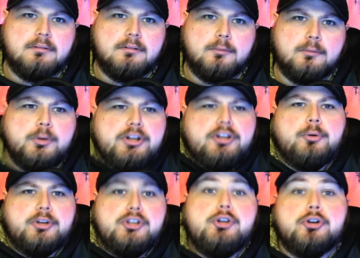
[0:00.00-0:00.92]
What are you
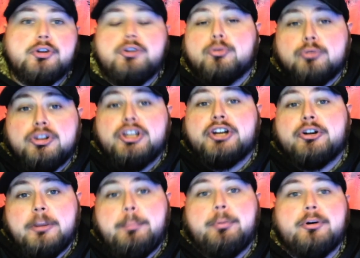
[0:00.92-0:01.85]
doing? You're
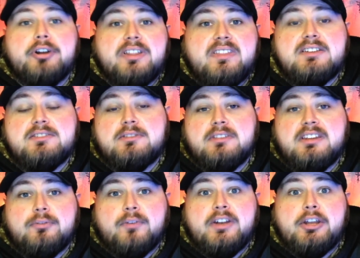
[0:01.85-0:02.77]
literally putting these
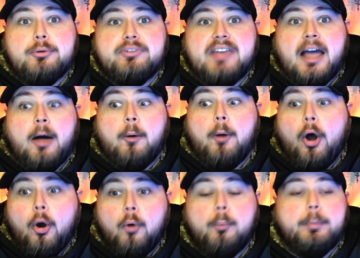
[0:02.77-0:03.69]
videos out.
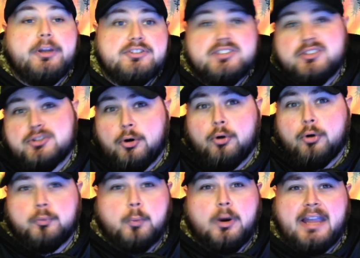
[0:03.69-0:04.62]
Oh, because it's
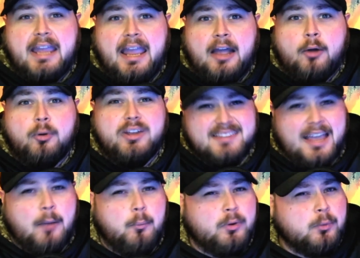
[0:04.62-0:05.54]
girls working out. Is
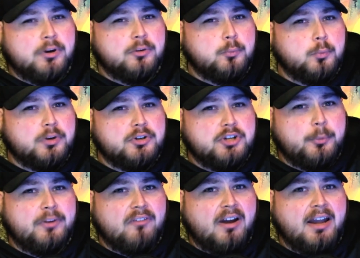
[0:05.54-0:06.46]
that what we're
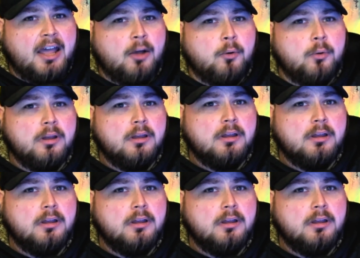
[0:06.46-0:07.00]
doing right now?